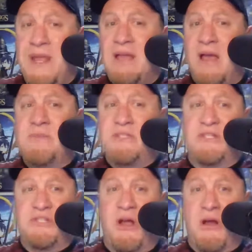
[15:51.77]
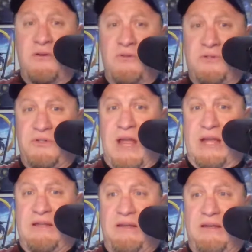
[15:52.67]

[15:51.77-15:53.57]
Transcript: it comes to Star Trek,